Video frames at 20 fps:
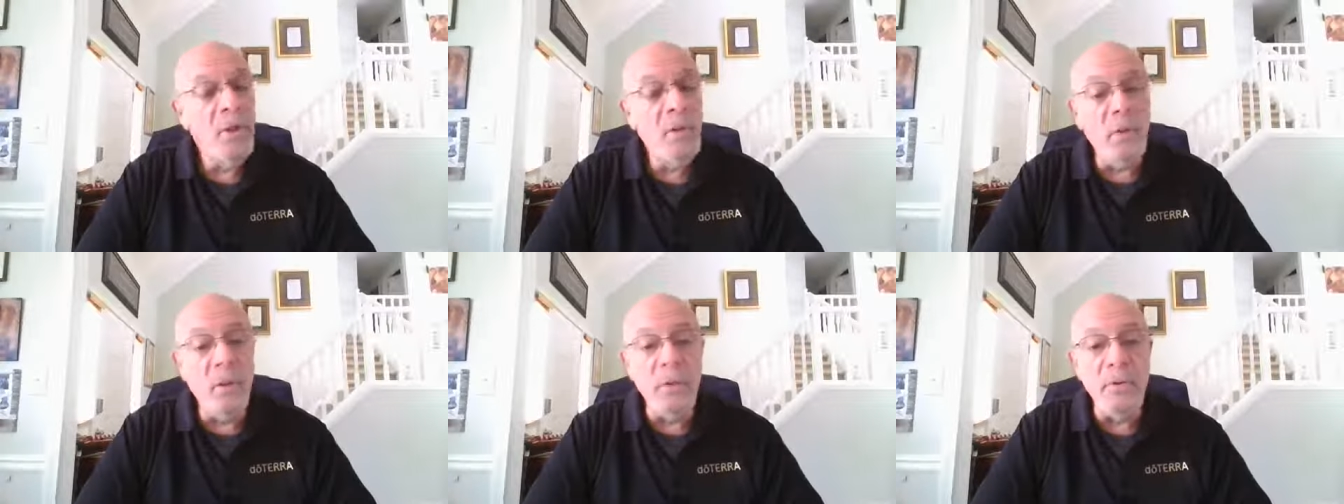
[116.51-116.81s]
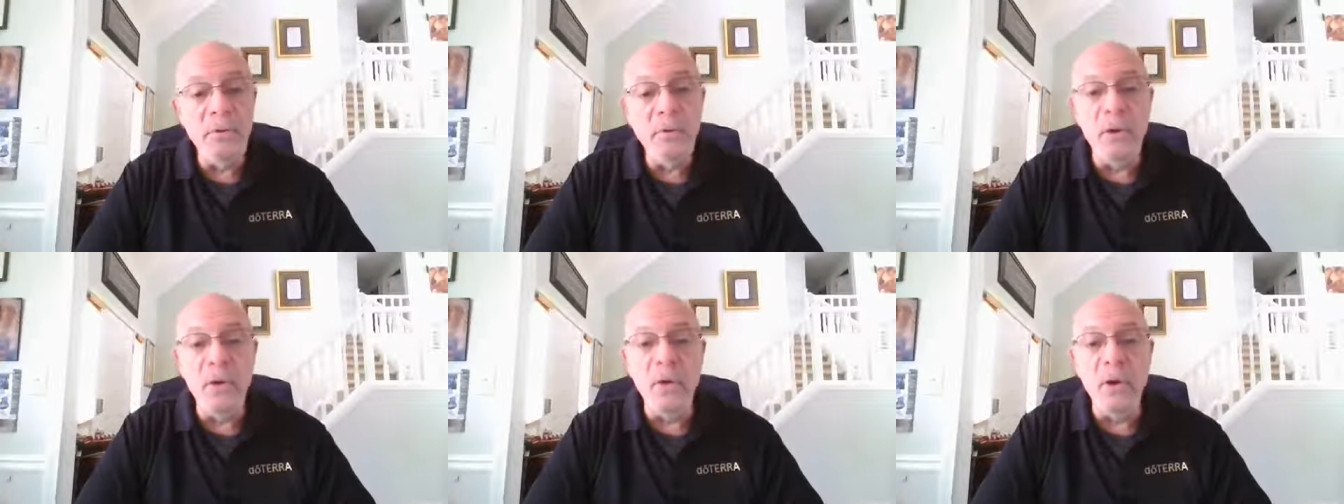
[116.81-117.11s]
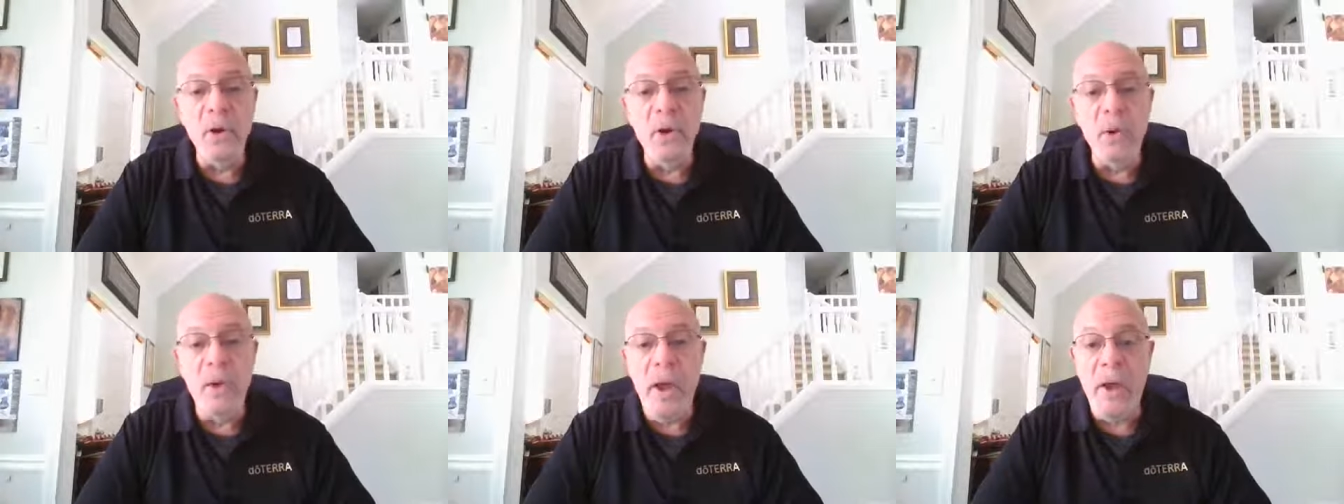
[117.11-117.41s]
Those
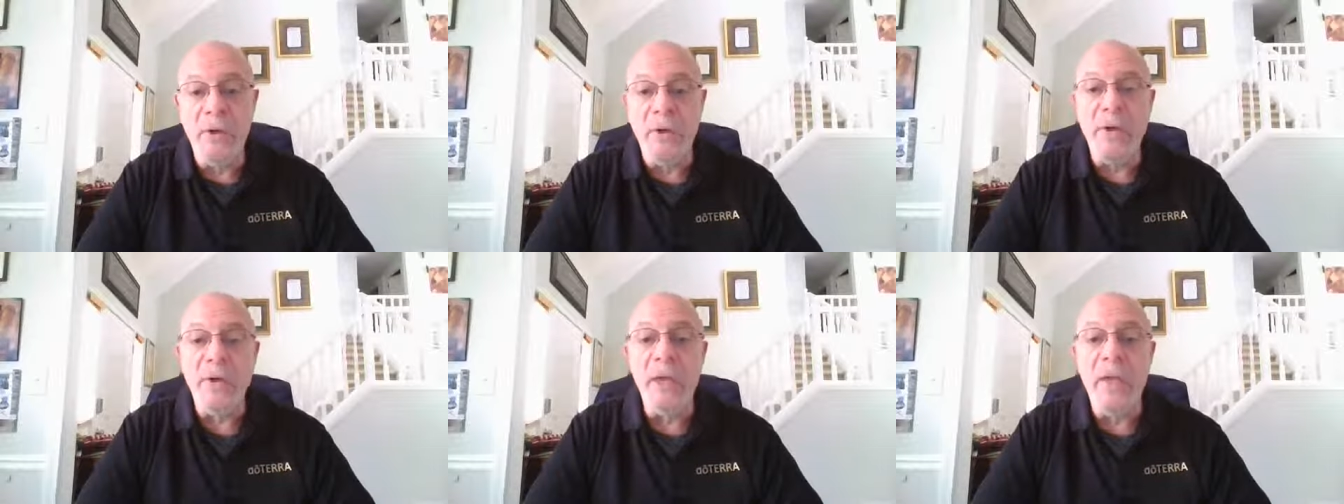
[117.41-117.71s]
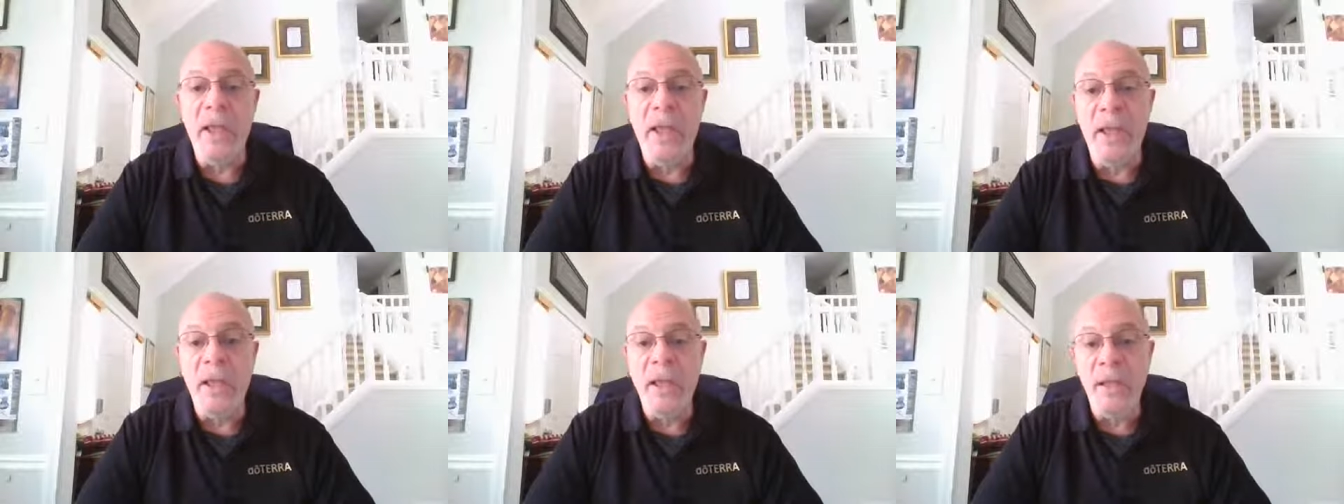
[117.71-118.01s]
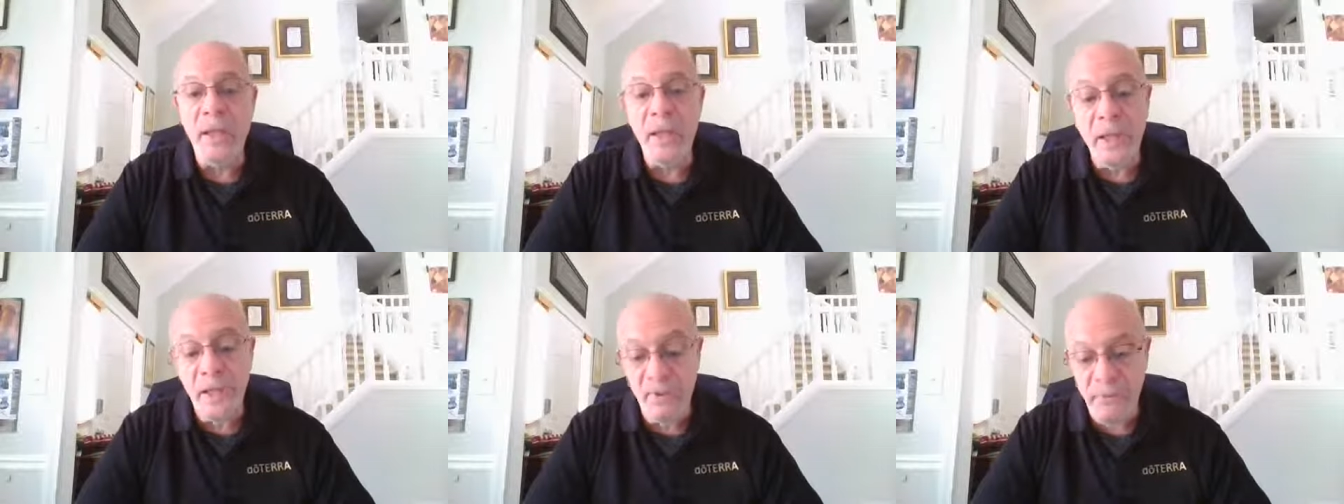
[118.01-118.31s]
can go out at
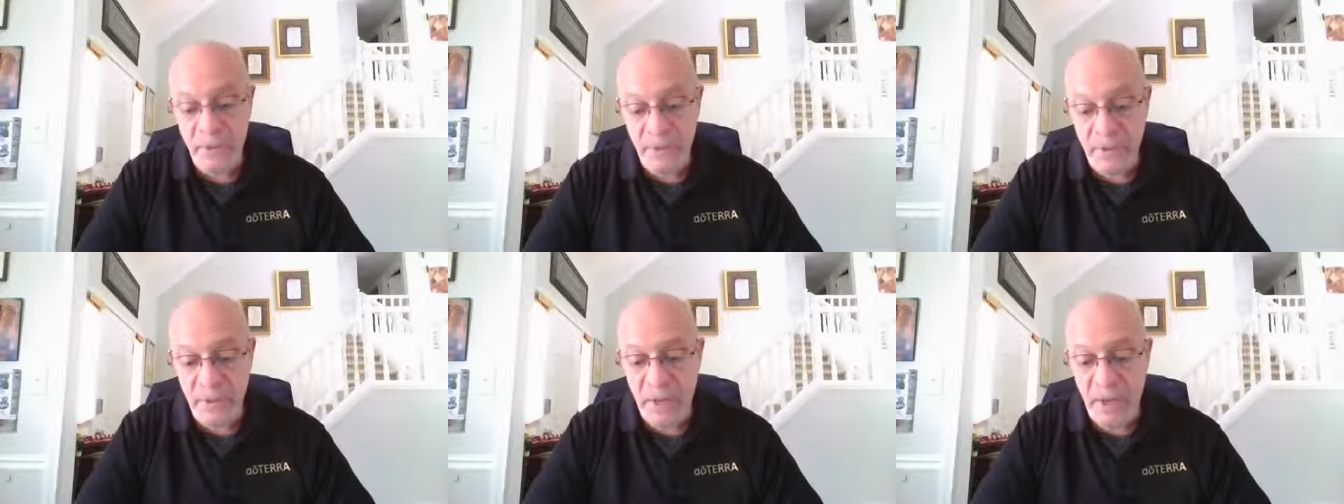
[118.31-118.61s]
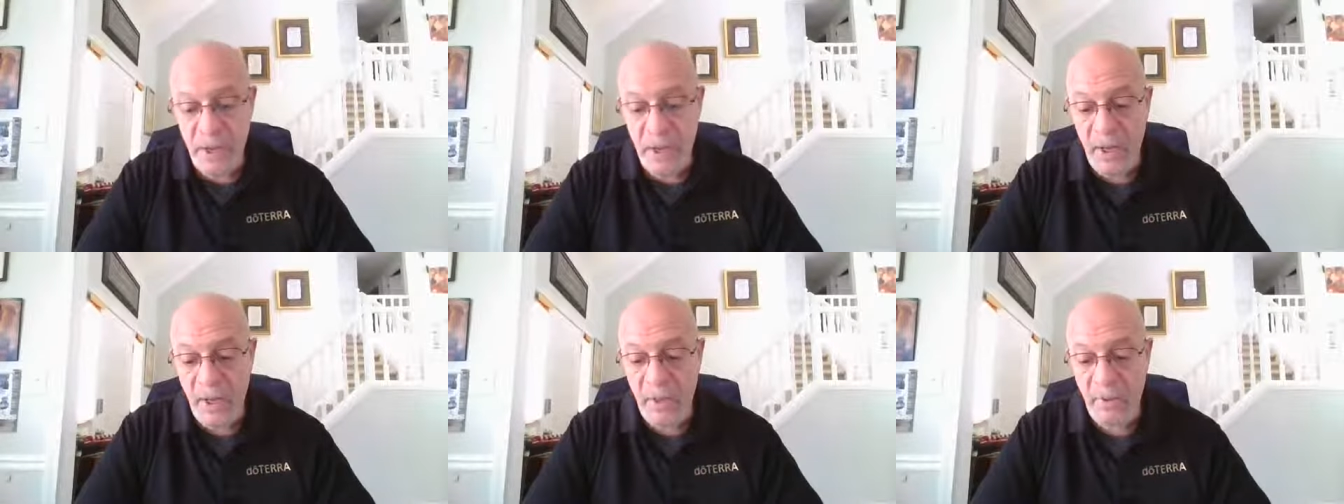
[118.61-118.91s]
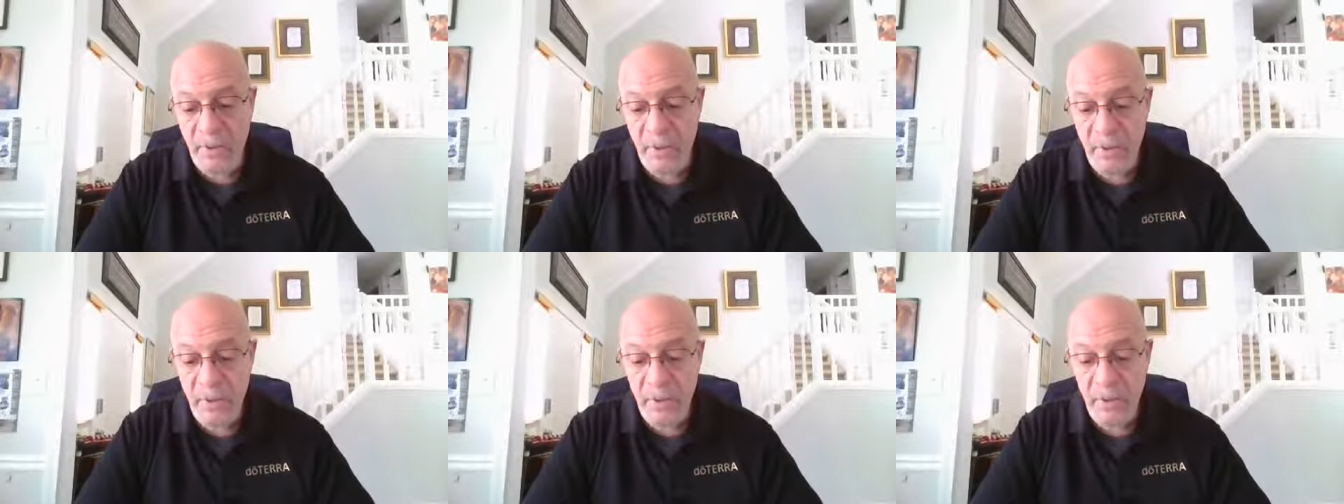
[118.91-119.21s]
any given
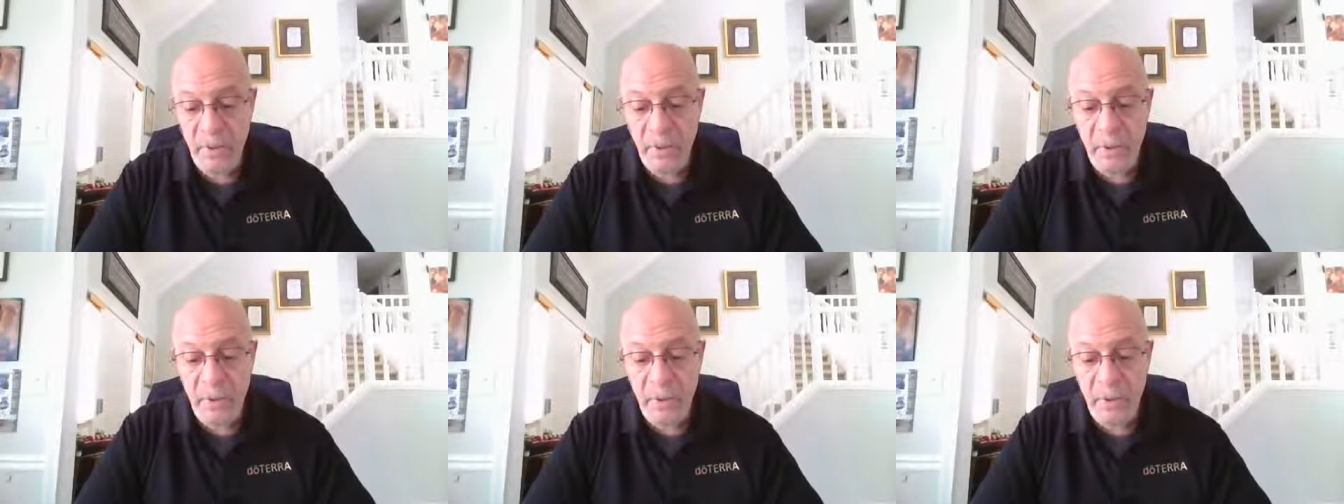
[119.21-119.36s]
time,